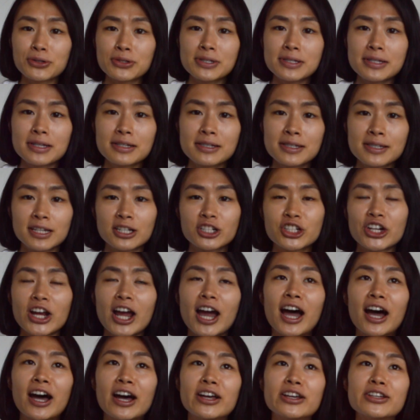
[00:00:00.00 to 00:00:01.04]
such
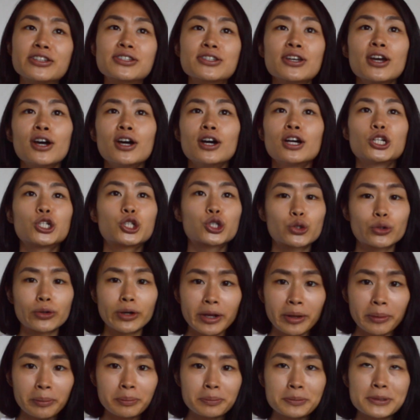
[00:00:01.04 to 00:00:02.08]
as
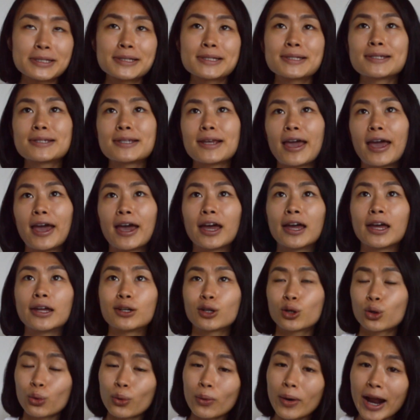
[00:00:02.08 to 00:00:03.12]
shrimps and
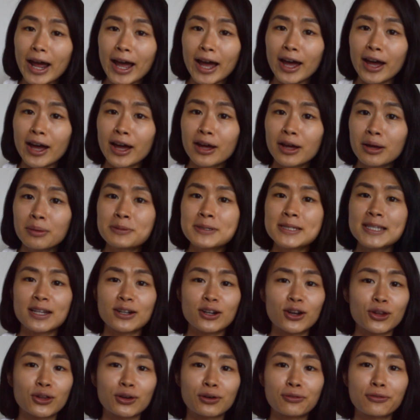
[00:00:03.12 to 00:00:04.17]
crabs and
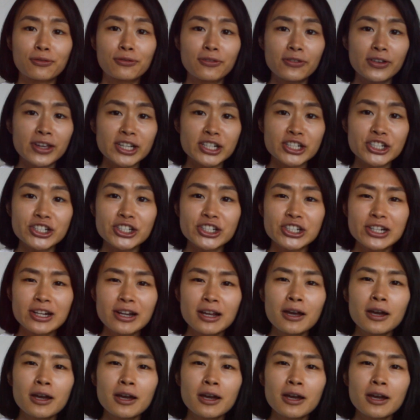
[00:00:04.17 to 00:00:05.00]
other fish.